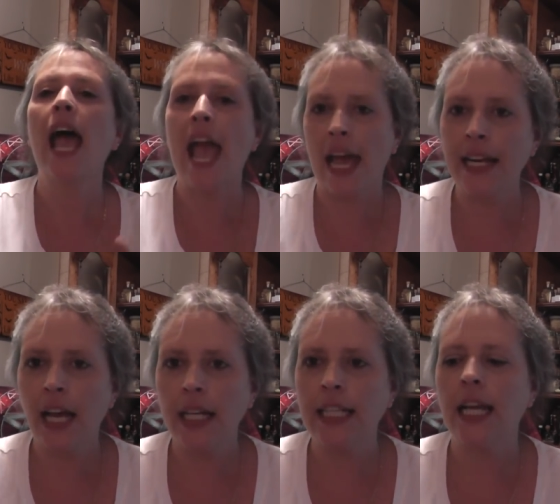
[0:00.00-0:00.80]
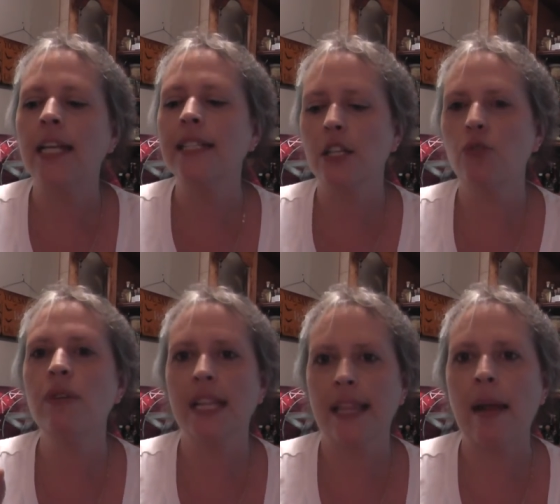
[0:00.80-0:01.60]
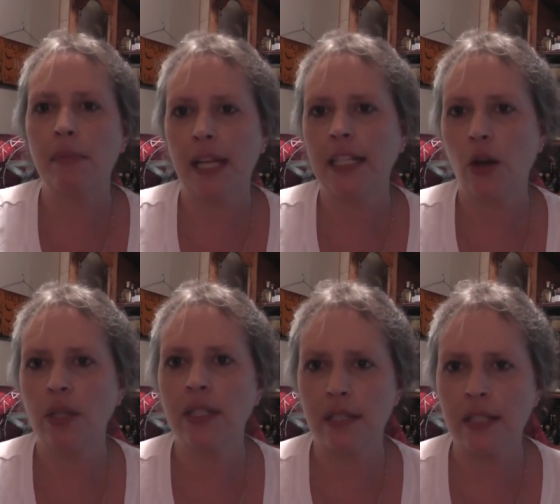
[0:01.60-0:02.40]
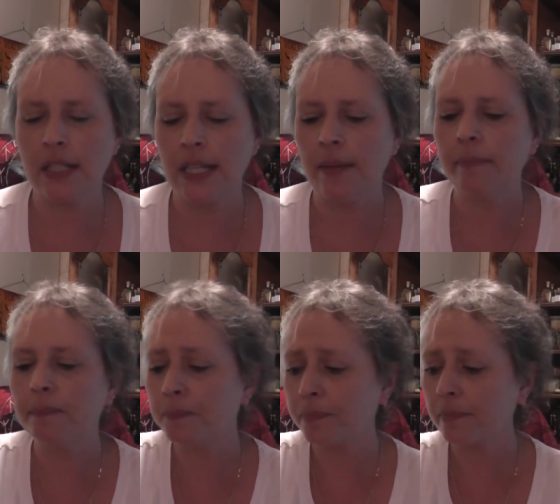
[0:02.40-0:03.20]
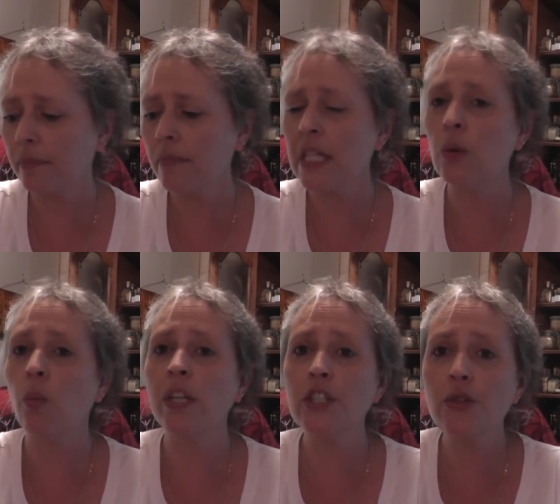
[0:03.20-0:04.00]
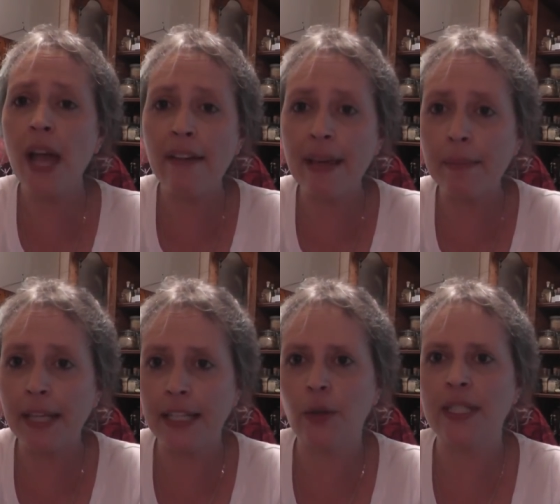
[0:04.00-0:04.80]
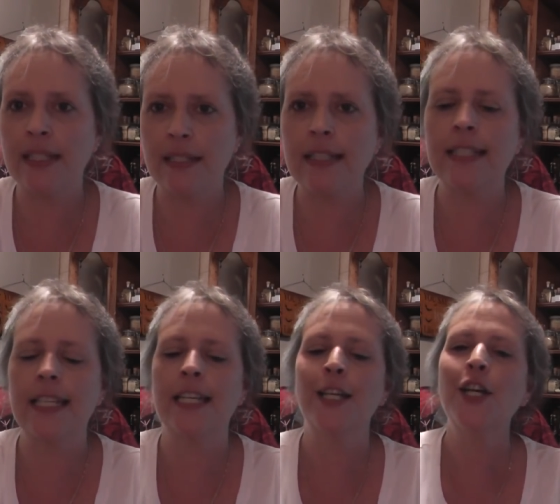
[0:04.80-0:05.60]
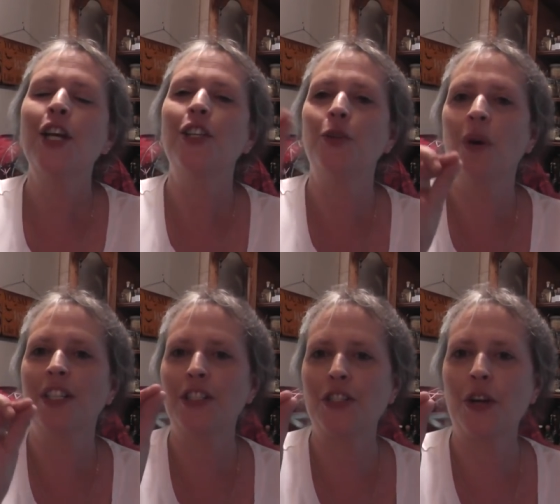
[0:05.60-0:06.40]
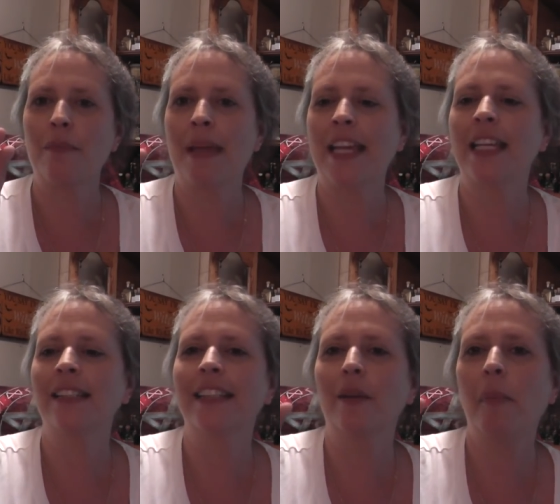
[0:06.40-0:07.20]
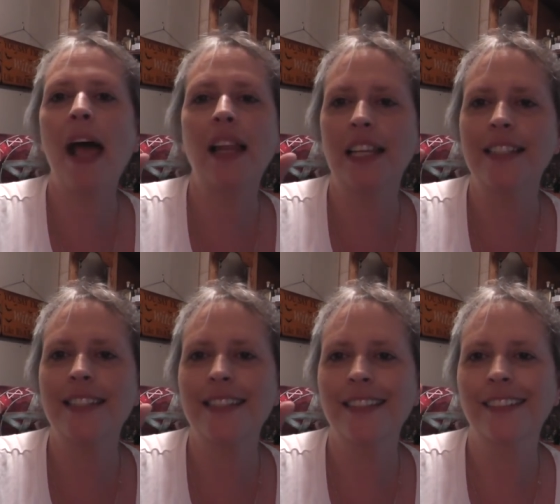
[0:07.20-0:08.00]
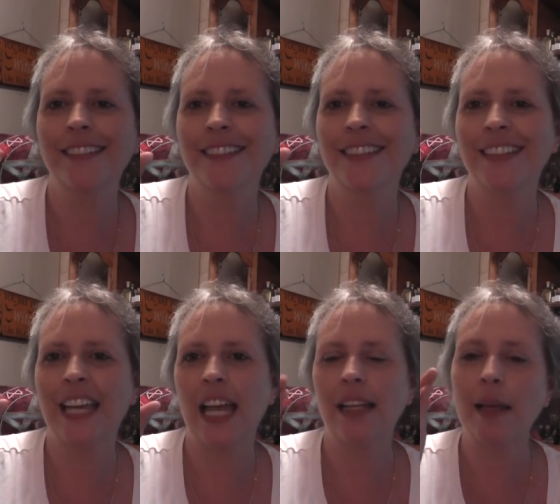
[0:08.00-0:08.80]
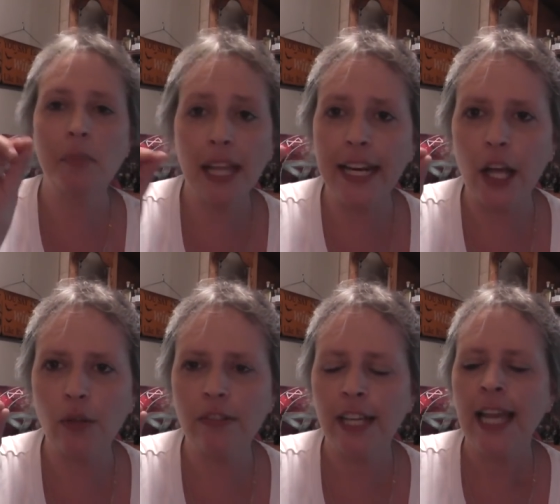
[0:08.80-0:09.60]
Add honey until you get that Play-Doh consistency. Once you have that Play-Doh consistency, you want to start making little pellets, okay, like Play-Doh,